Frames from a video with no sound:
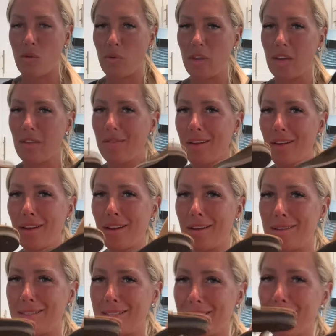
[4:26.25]
We
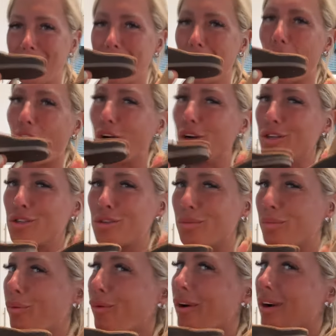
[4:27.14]
even did the arch
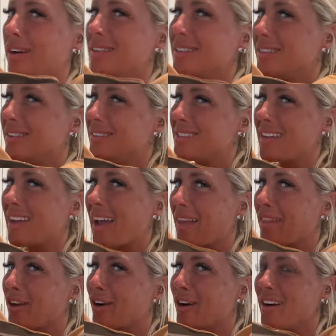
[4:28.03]
support
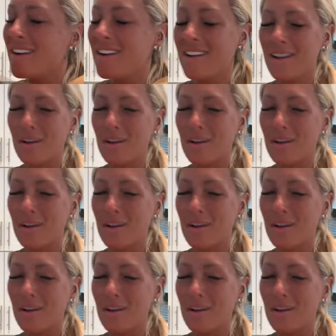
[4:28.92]
together,